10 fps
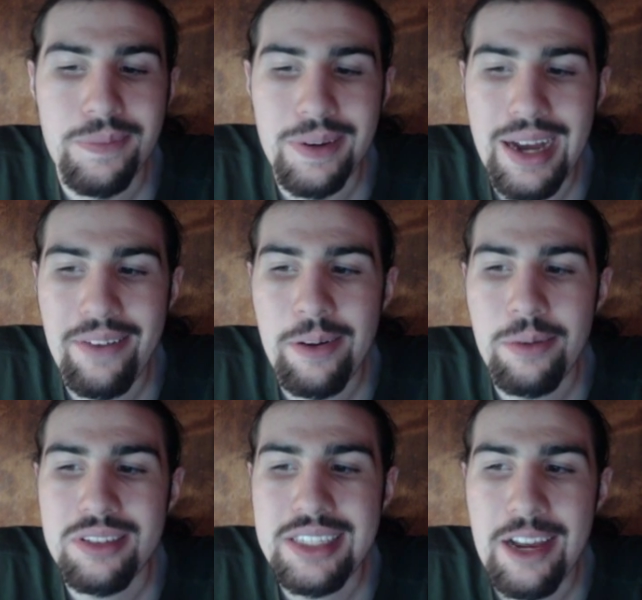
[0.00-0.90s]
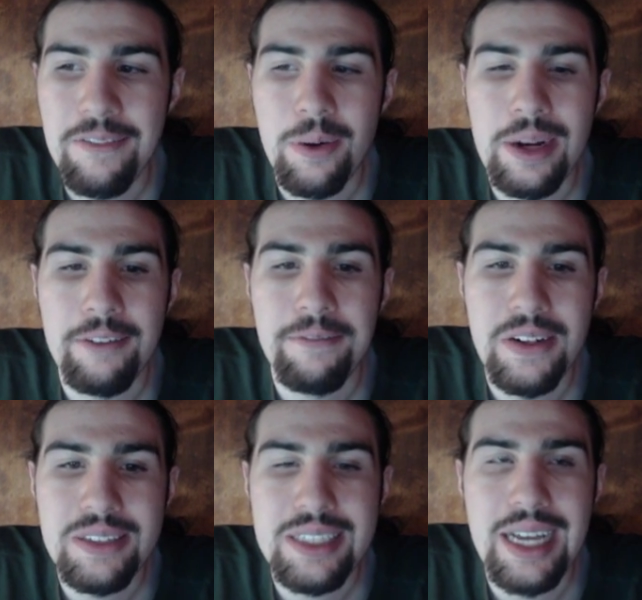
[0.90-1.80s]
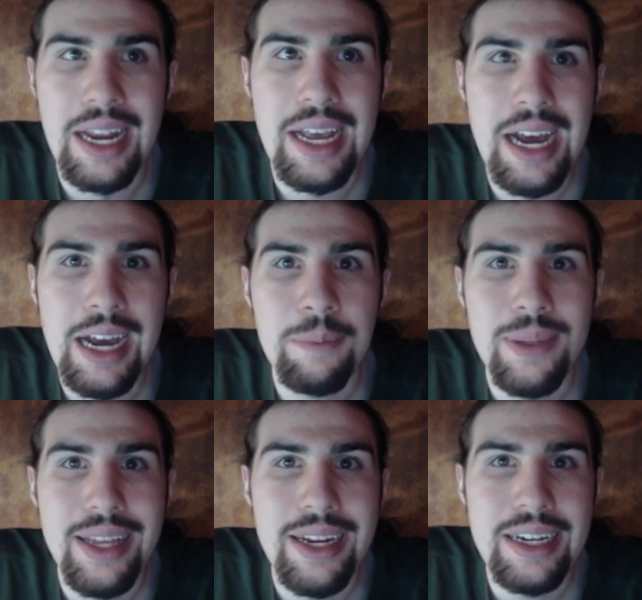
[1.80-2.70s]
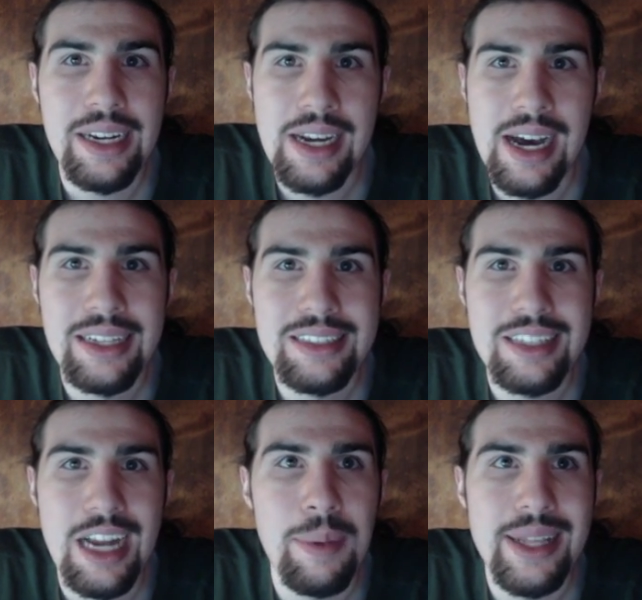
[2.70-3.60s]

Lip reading: But I remember in Sapphire, when I first got it, I played it nonstop.